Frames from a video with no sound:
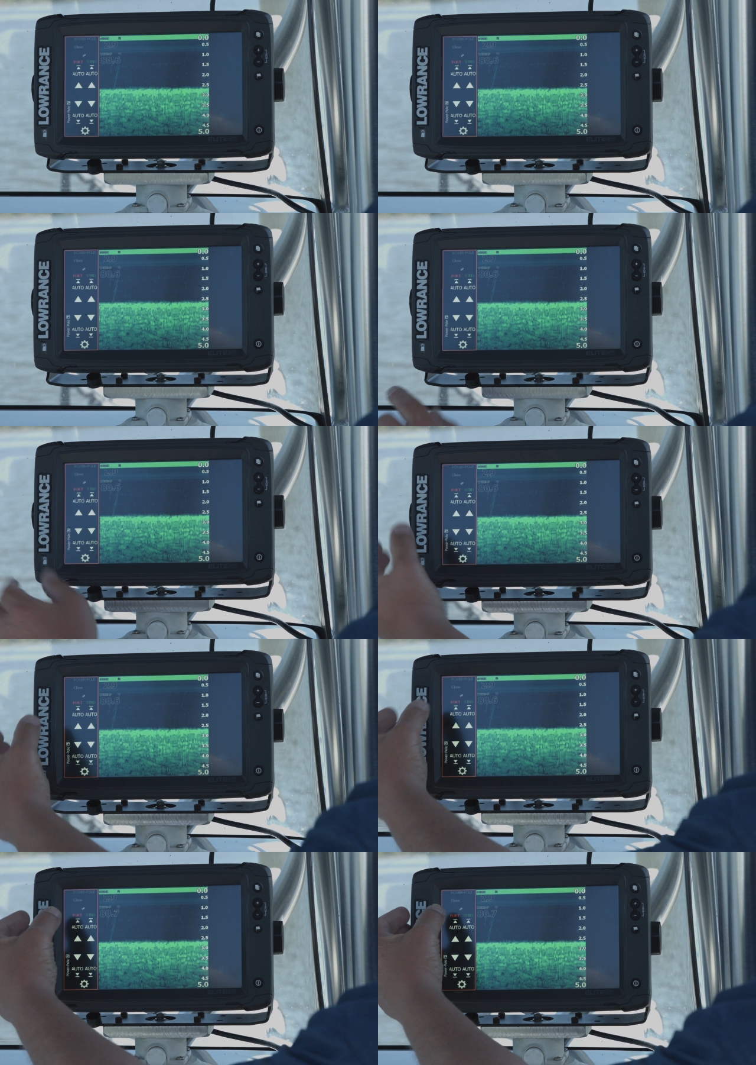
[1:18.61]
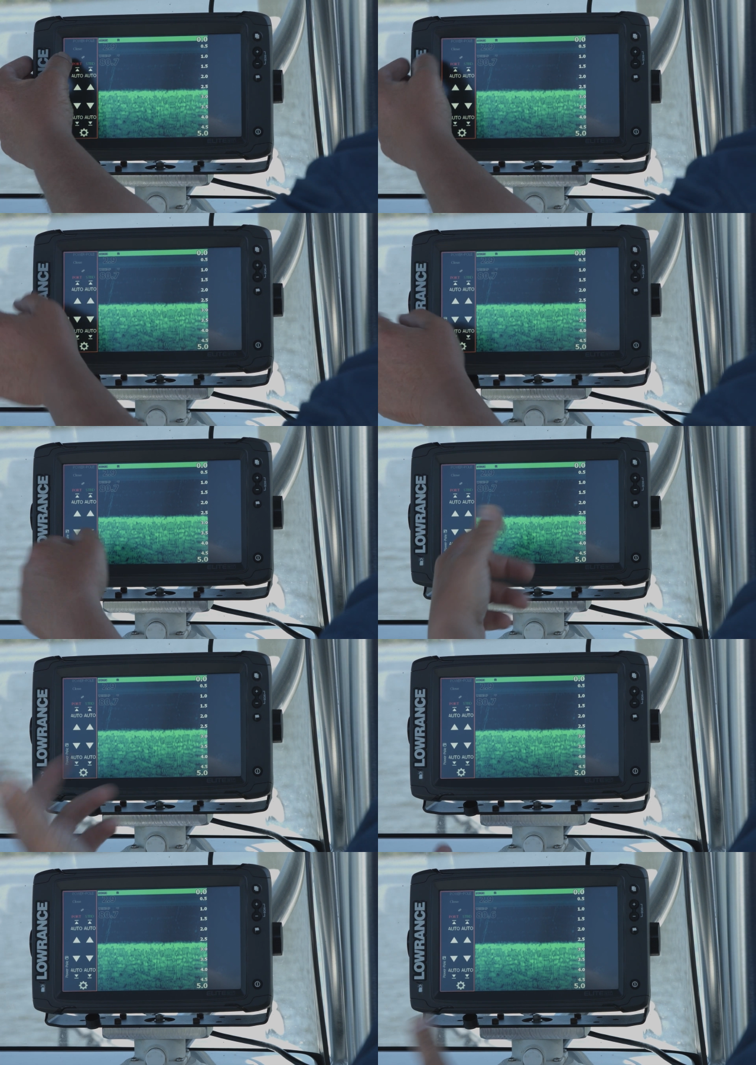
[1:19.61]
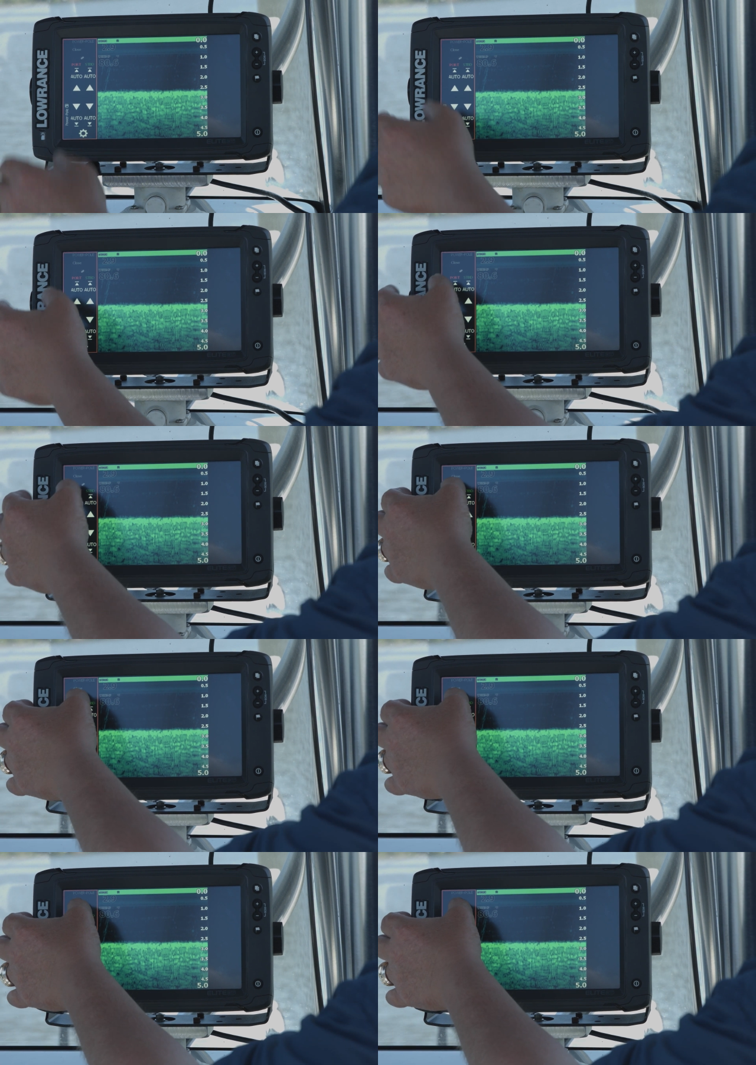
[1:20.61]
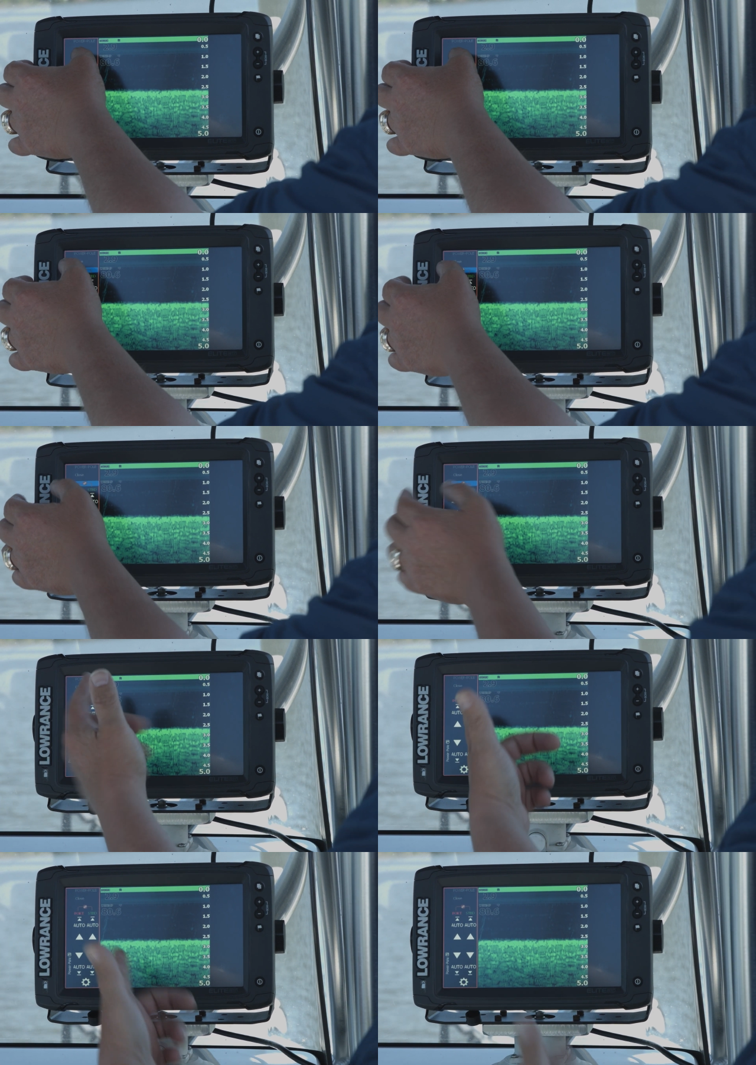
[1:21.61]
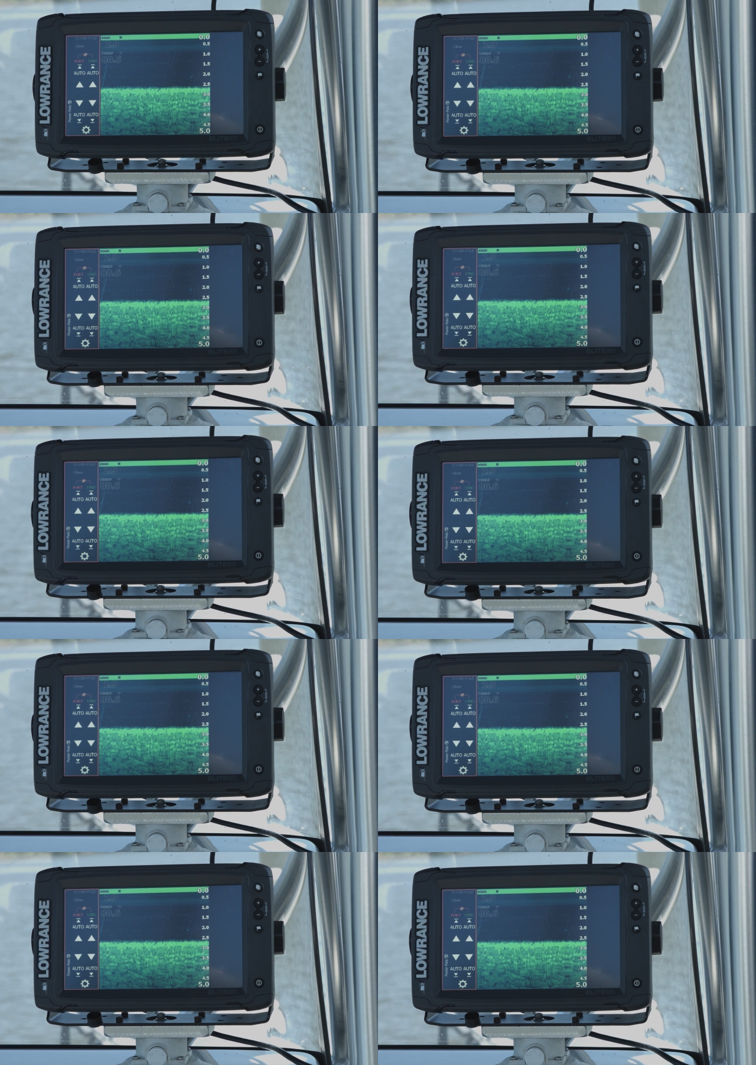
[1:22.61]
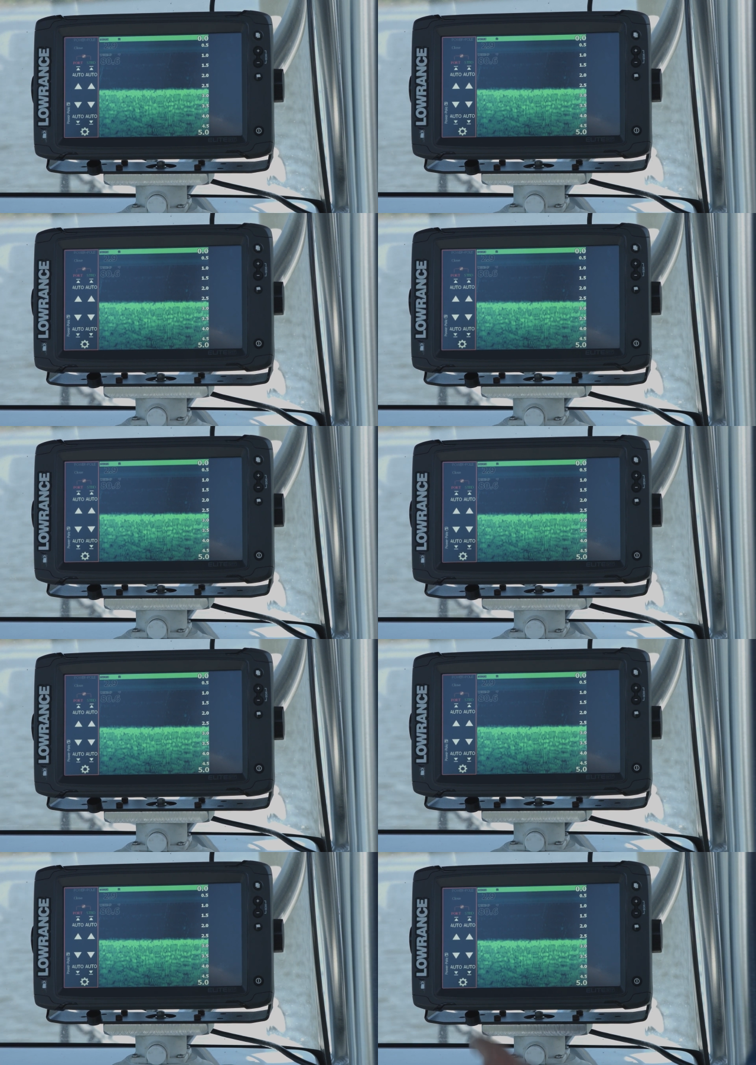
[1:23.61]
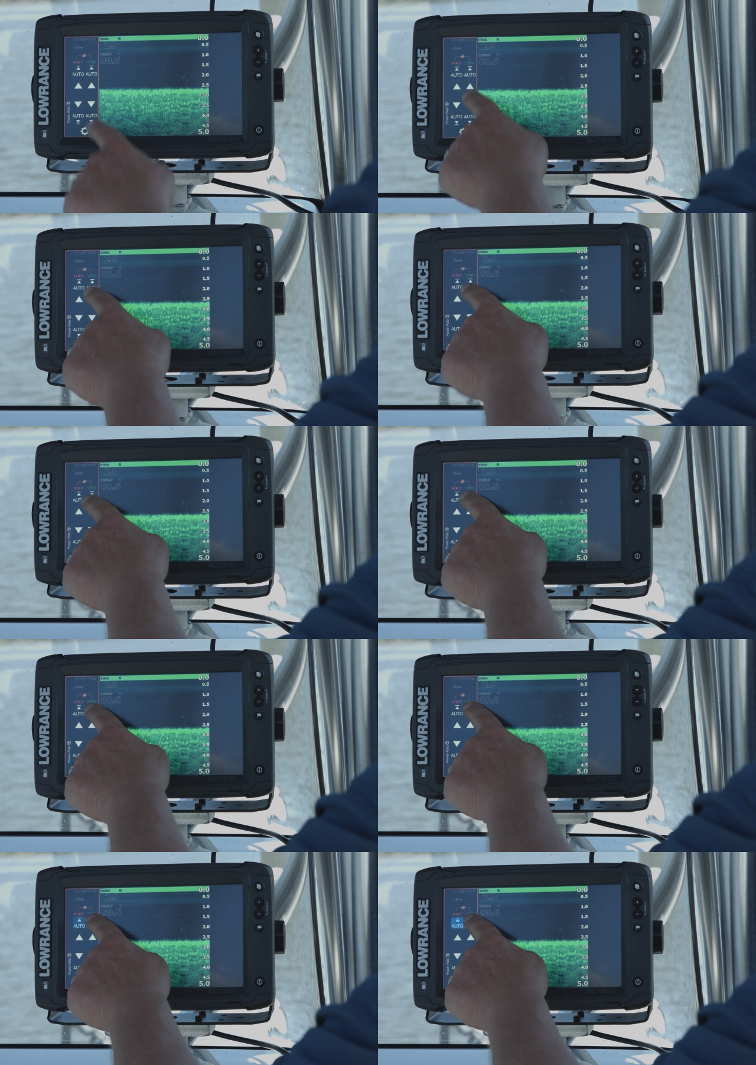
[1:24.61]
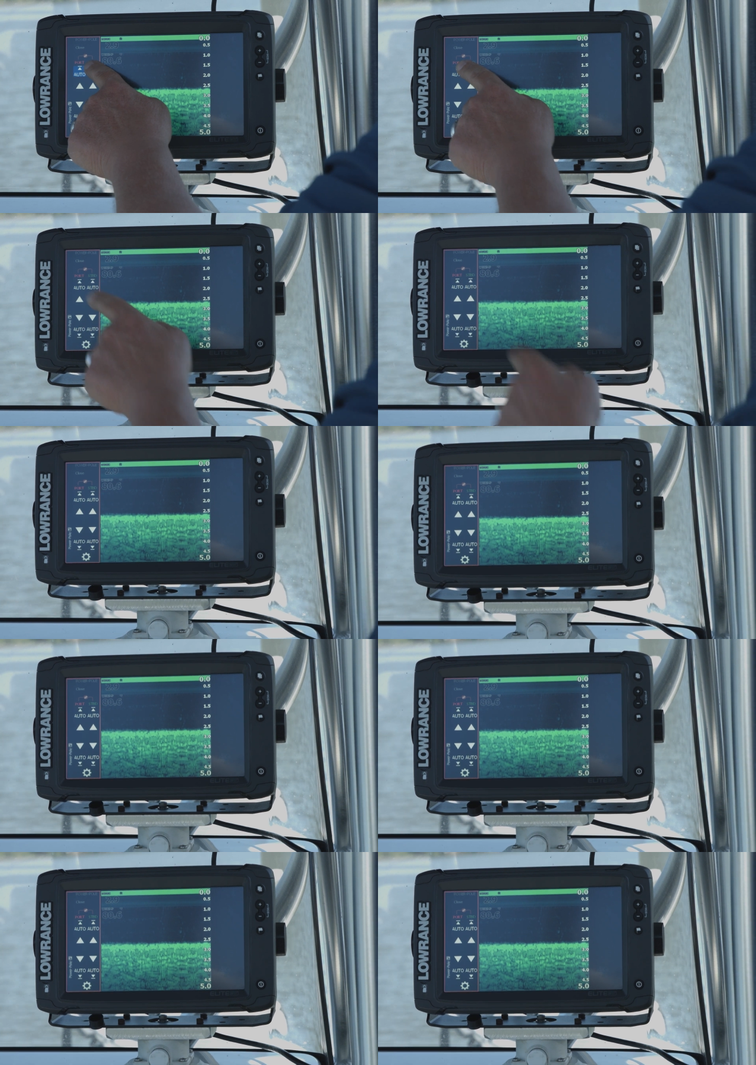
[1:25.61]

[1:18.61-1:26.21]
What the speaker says: [unreadable: no face in view]